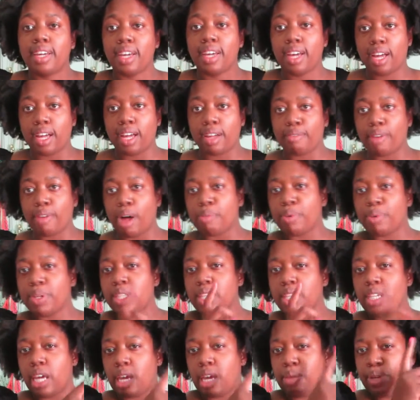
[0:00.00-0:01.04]
I'll put the
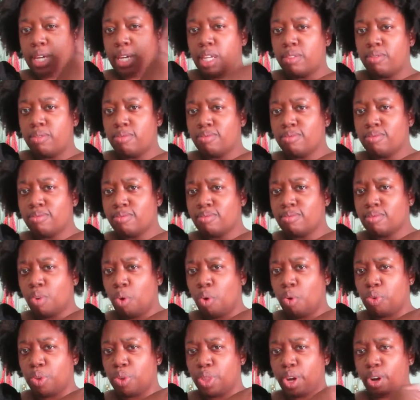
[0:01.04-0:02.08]
name in
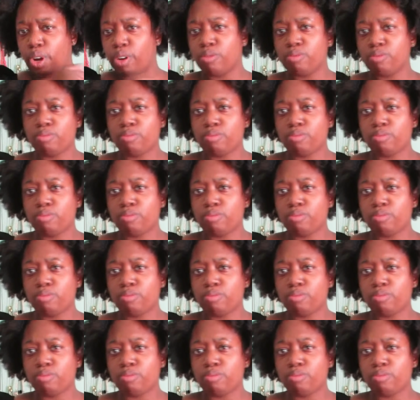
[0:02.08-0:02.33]
over there